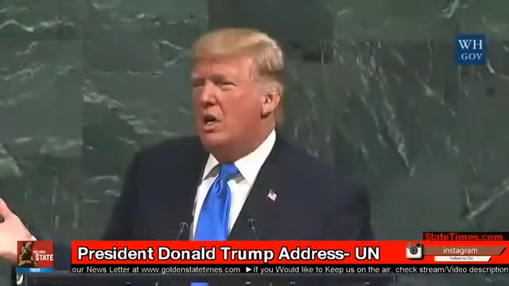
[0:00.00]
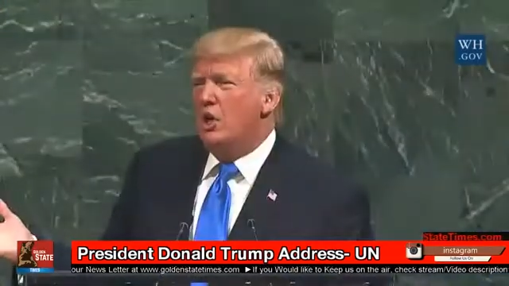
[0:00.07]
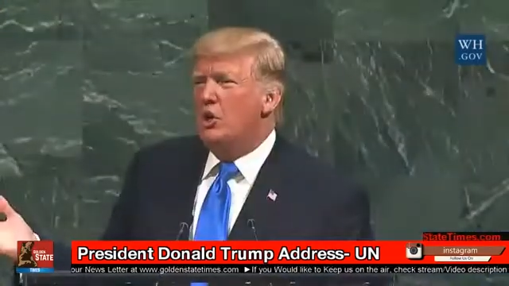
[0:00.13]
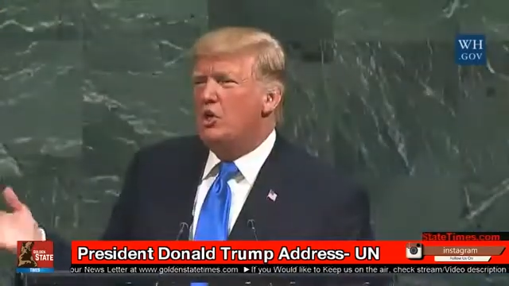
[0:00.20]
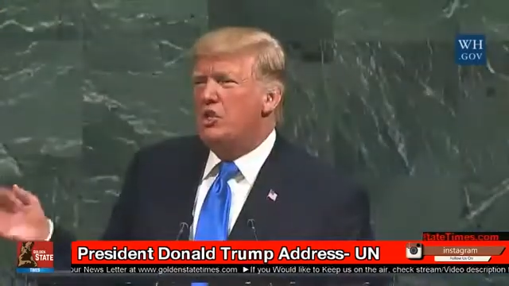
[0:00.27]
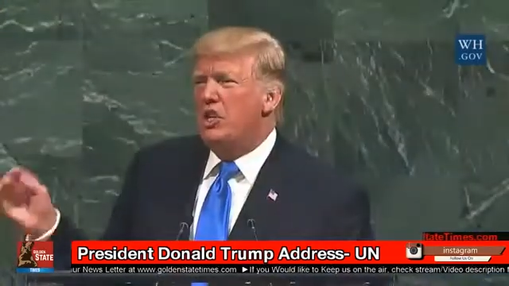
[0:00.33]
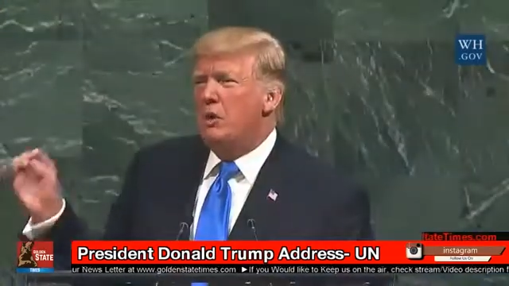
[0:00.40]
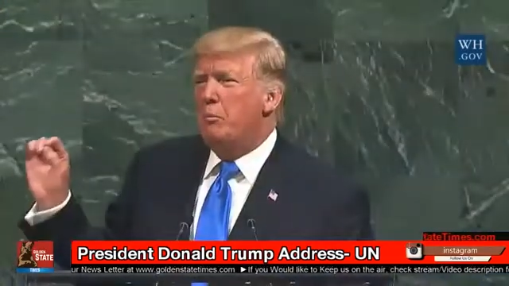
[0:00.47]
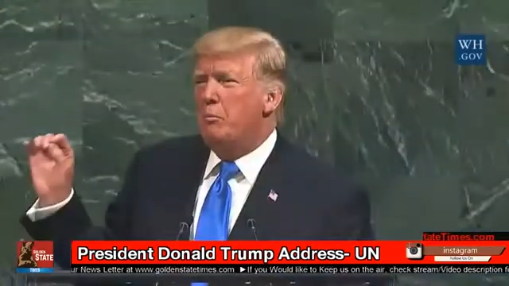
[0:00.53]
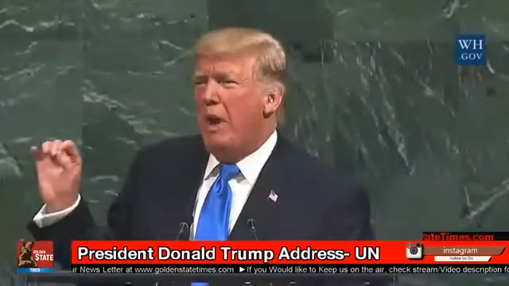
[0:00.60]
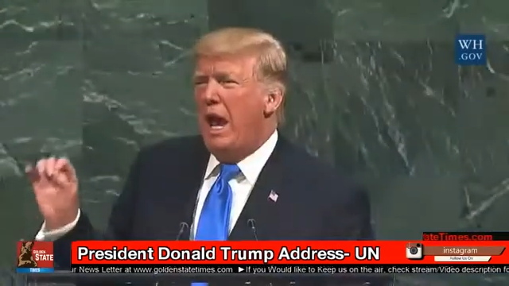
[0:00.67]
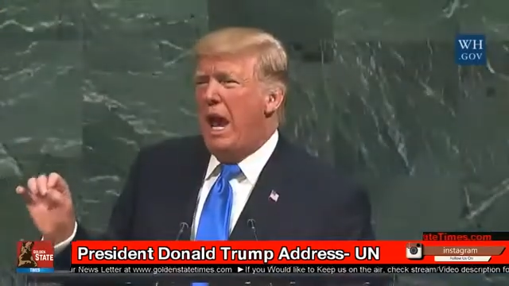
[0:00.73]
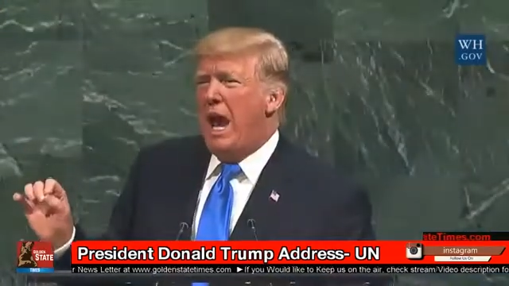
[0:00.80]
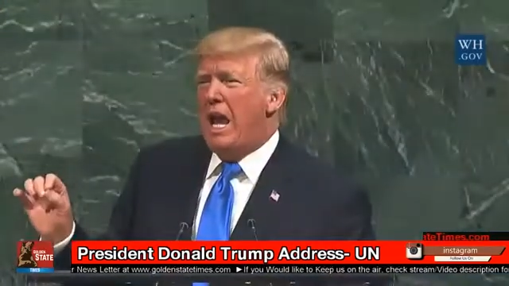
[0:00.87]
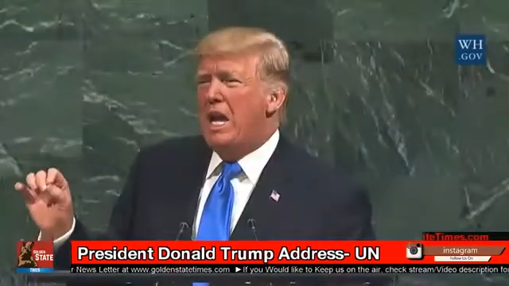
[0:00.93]
using
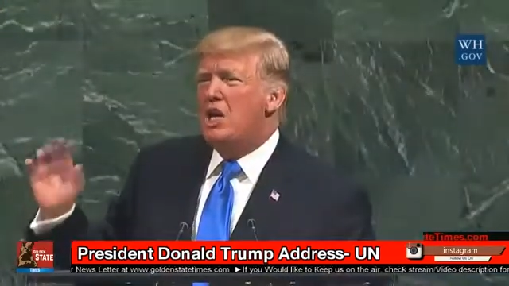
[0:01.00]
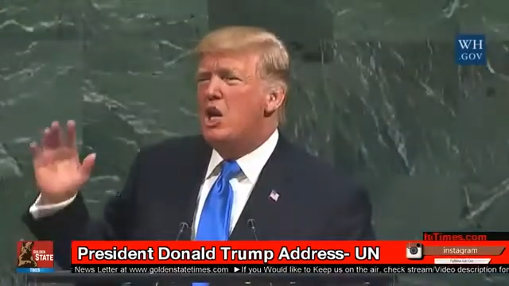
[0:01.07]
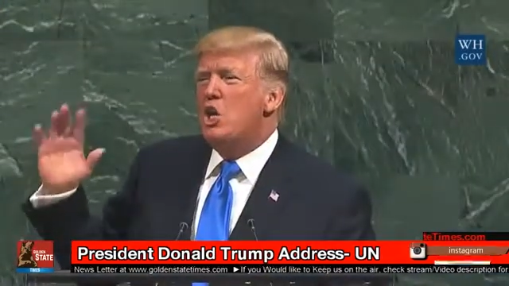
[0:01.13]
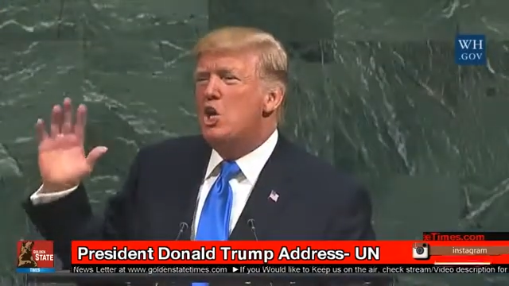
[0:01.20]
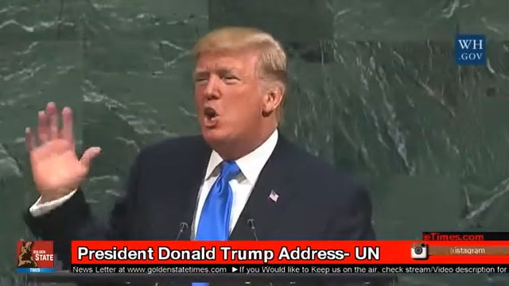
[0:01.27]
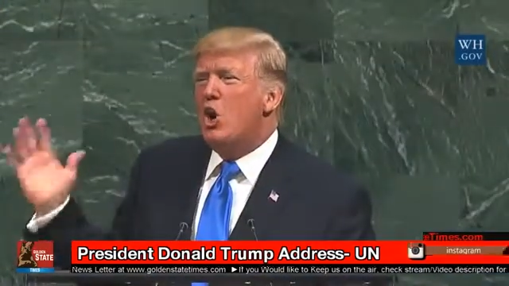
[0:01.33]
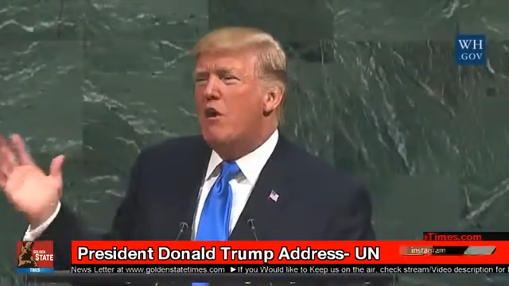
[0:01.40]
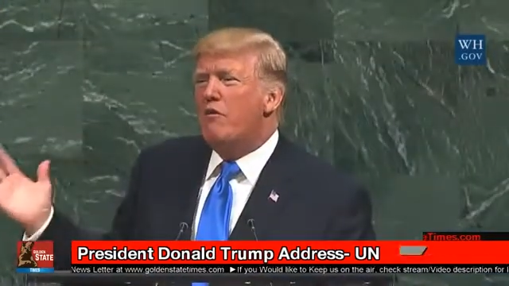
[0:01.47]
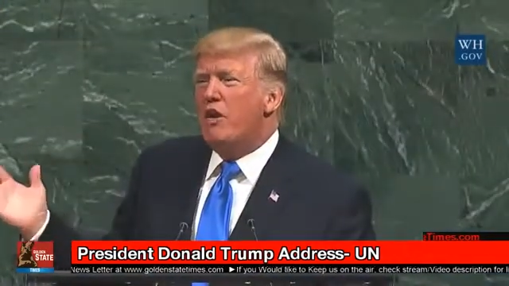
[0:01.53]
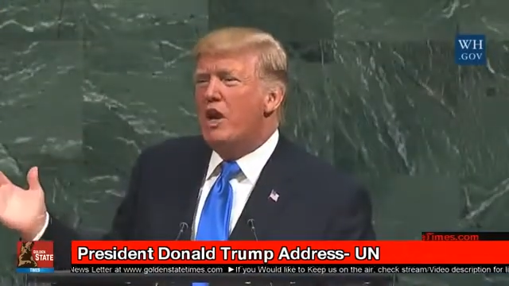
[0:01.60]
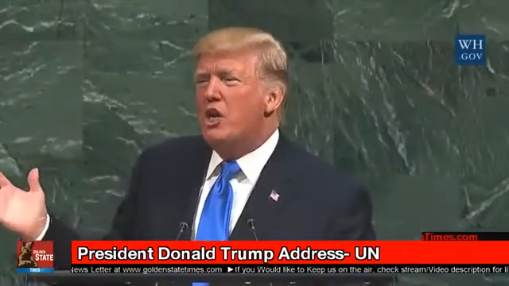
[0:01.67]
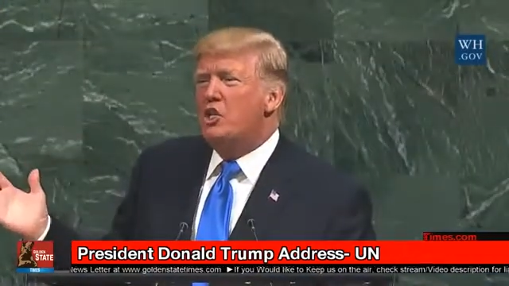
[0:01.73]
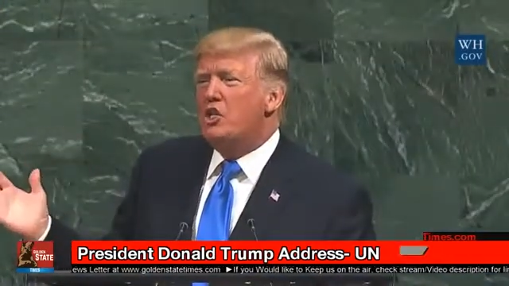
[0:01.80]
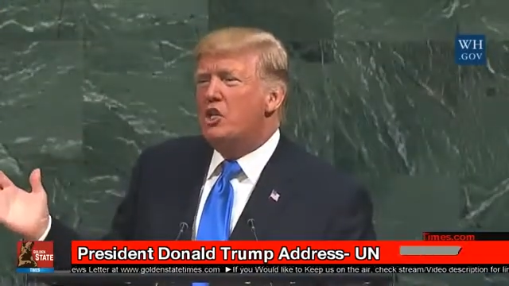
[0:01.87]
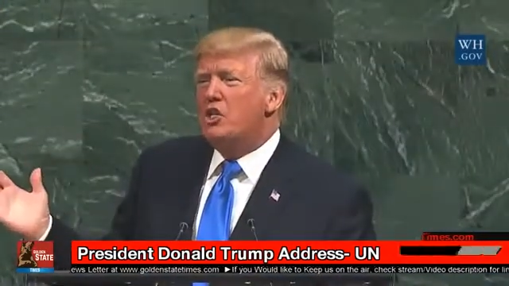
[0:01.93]
banned nerve
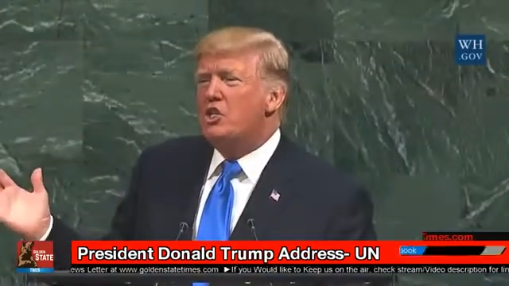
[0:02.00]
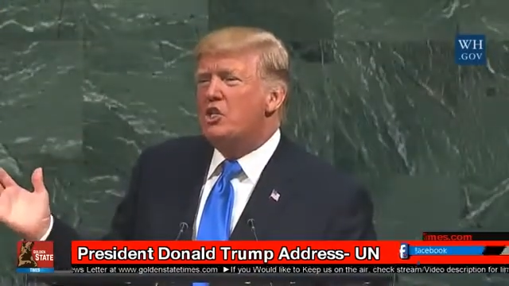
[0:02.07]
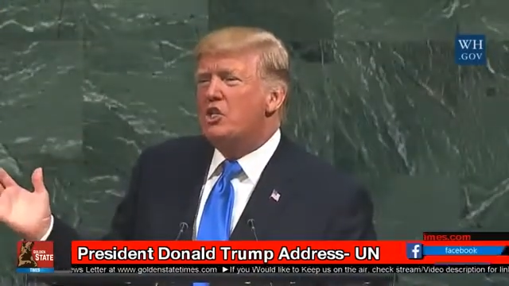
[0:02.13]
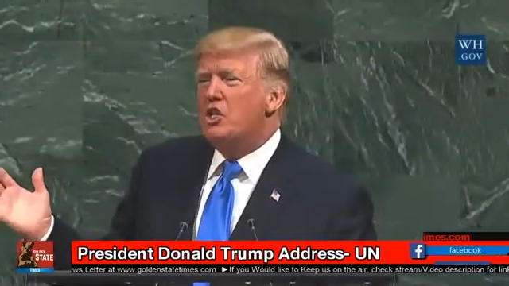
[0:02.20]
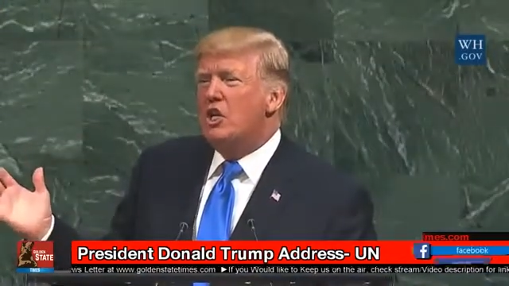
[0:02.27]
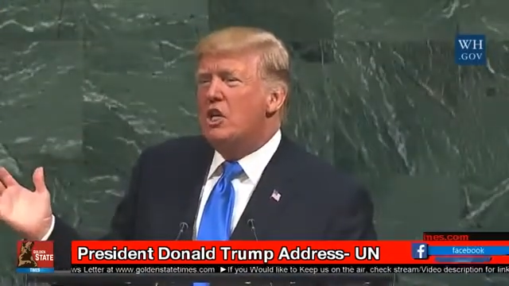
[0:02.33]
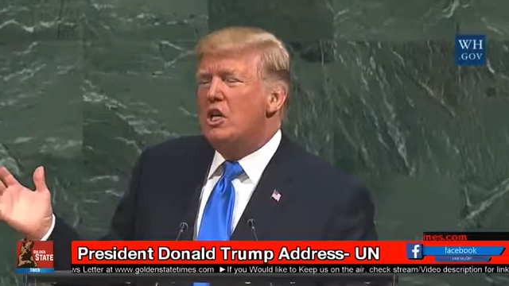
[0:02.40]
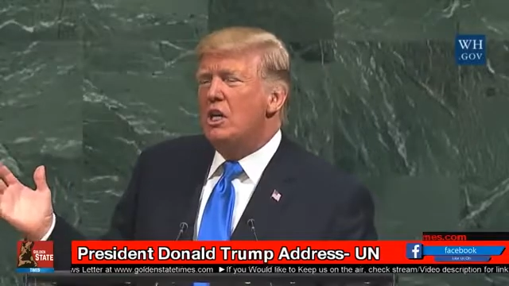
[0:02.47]
agents